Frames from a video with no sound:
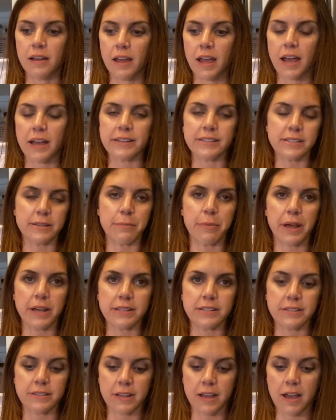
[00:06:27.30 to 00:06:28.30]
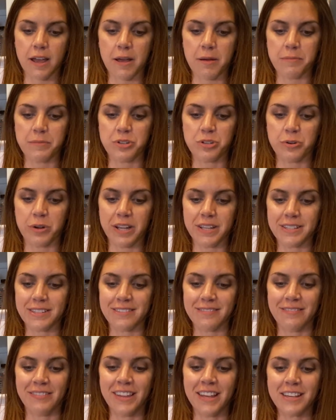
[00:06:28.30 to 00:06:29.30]
as the best choice.
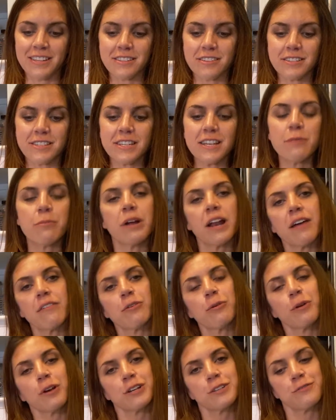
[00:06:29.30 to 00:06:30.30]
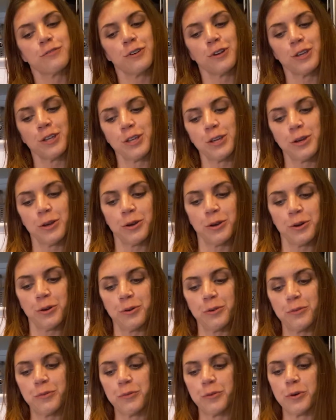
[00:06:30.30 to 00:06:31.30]
So see whatever works for
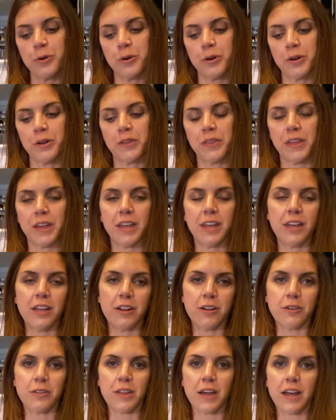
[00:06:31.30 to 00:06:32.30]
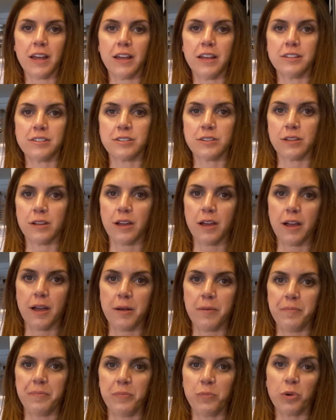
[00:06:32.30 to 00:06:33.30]
you for the keto that is
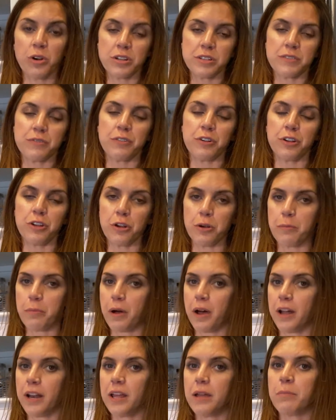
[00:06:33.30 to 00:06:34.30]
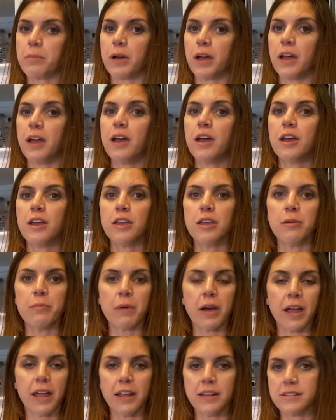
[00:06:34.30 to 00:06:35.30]
works for your body, but you
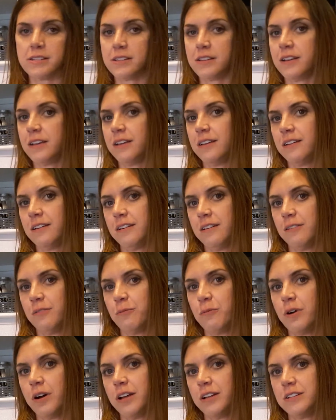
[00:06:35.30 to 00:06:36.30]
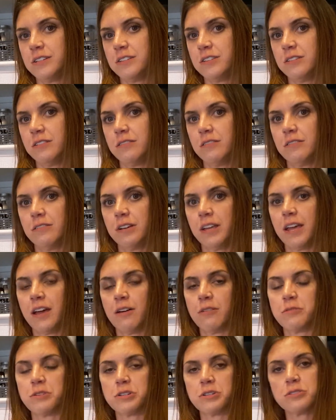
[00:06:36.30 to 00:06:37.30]
might want to
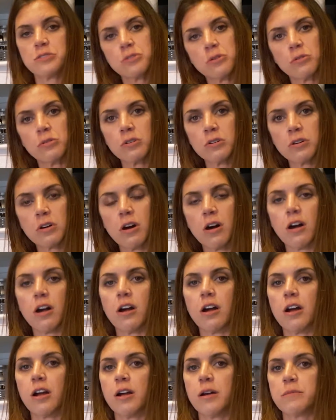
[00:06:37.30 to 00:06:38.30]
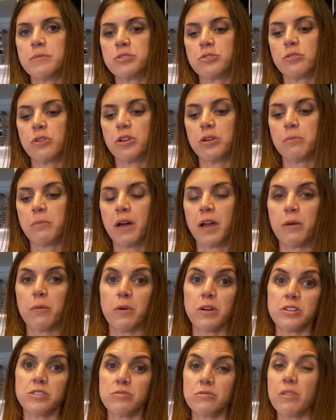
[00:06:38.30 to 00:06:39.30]
count total carbs, or you might
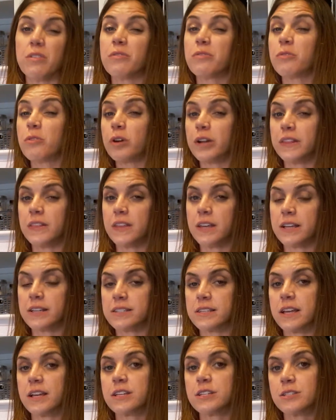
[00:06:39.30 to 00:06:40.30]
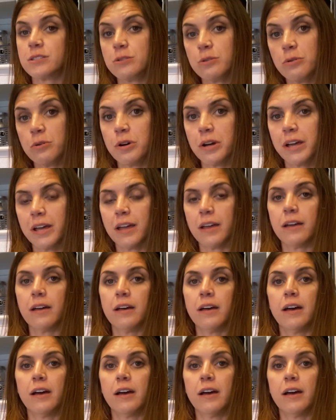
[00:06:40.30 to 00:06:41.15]
want to avoid things like soy